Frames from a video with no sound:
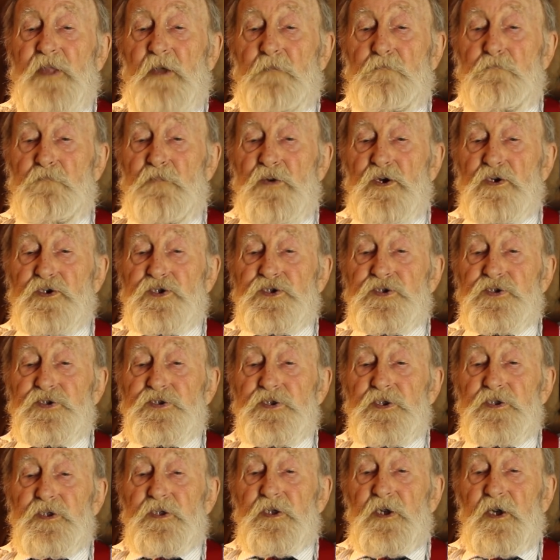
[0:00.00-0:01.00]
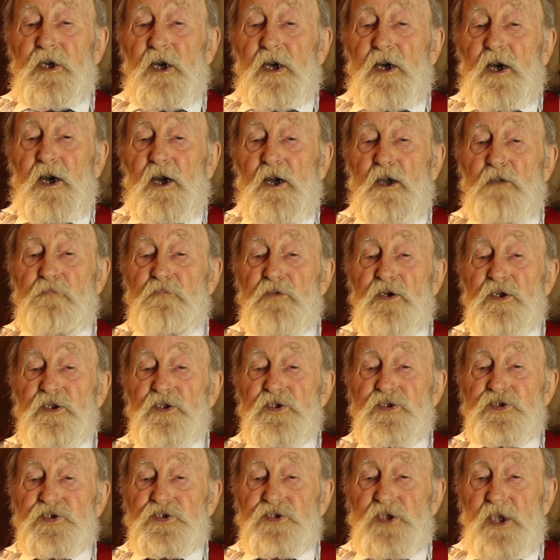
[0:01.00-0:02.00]
numbers I'm going
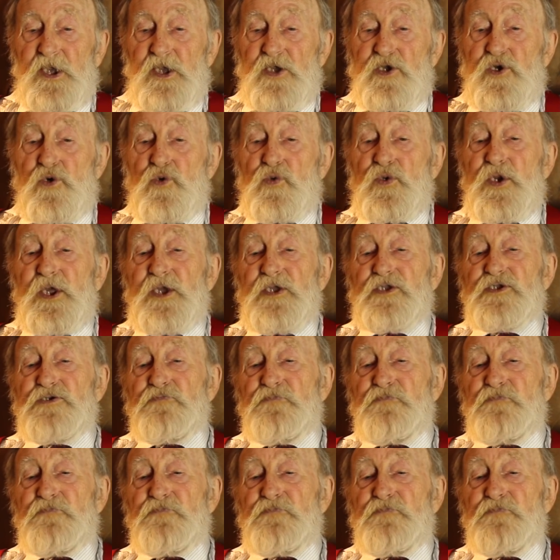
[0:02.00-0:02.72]
to say you need